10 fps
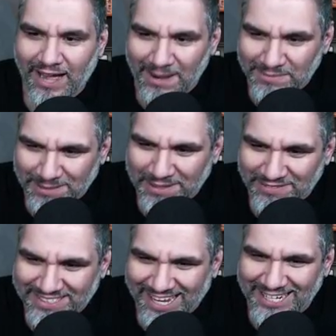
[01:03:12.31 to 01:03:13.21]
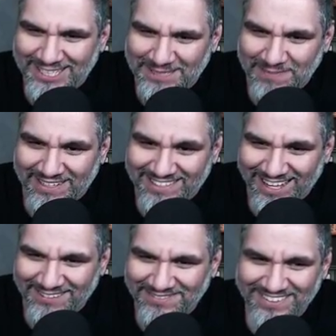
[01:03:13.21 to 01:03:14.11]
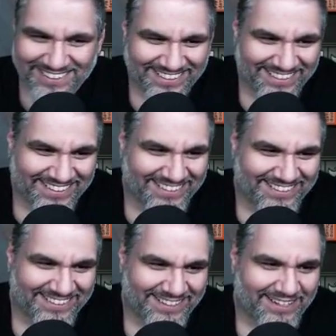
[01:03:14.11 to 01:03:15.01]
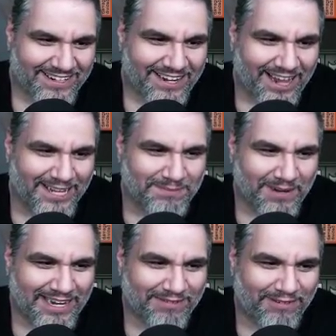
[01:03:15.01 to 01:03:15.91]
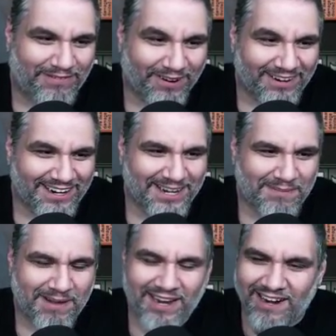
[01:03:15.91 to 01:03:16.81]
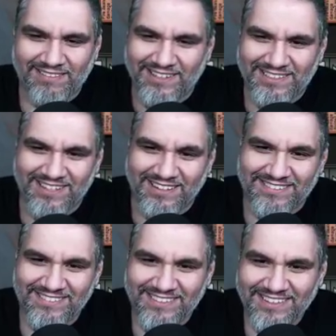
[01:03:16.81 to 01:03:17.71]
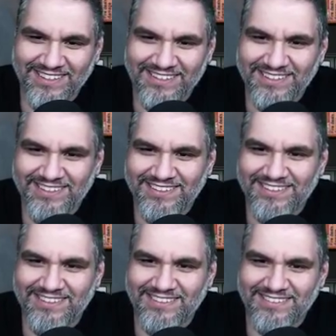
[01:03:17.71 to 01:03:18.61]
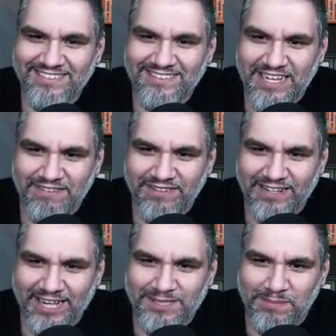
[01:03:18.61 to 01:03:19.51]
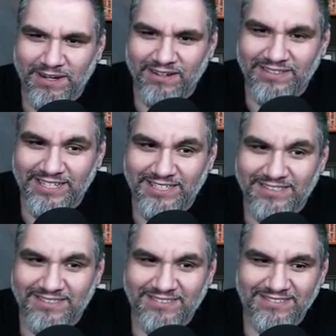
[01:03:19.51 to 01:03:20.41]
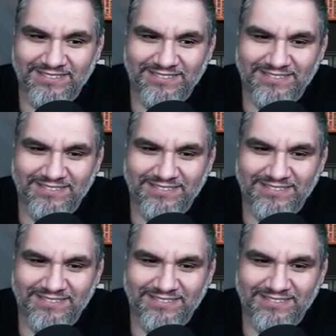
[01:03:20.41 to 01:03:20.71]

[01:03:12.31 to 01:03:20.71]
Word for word: I'm something of a scientist myself. Has Mike ever farted into the mic? I don't think so. Not yet. Even that's beyond his.